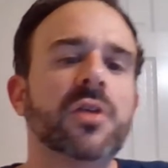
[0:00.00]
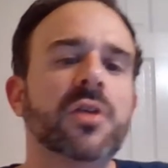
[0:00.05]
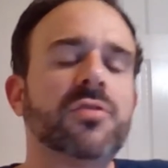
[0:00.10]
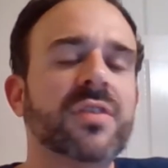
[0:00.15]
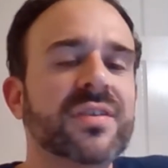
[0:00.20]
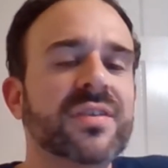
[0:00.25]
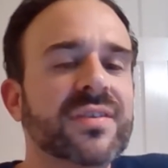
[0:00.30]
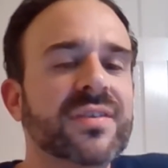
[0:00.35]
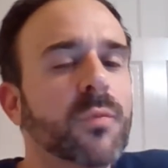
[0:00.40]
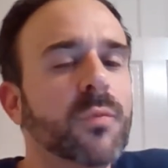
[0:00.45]

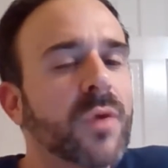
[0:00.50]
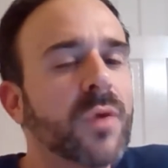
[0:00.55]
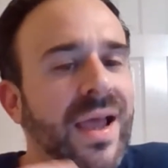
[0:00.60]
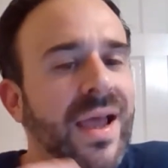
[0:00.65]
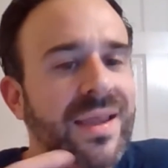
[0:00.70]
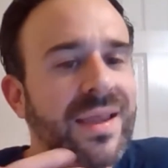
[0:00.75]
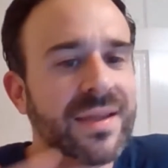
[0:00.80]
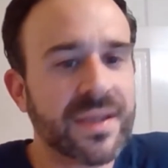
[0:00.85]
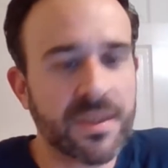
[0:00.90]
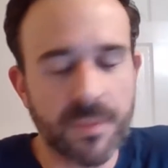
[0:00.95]
What
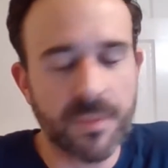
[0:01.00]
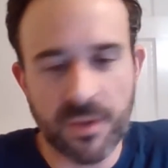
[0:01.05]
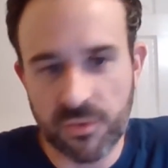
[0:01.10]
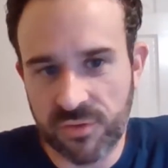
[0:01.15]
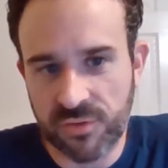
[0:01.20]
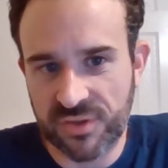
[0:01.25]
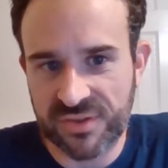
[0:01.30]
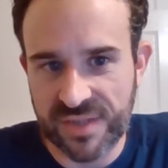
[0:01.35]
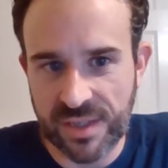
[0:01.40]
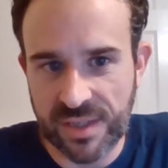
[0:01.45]
I like about
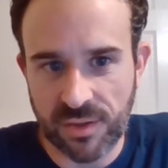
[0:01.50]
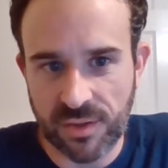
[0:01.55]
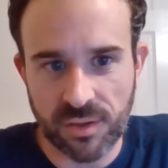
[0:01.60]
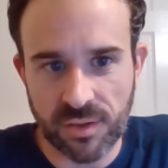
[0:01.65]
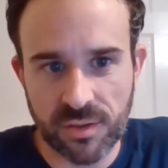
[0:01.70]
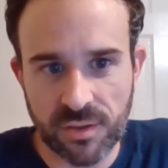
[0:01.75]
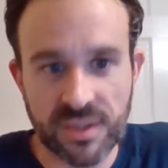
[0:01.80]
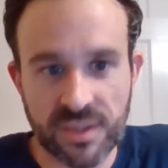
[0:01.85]
Chris Taylor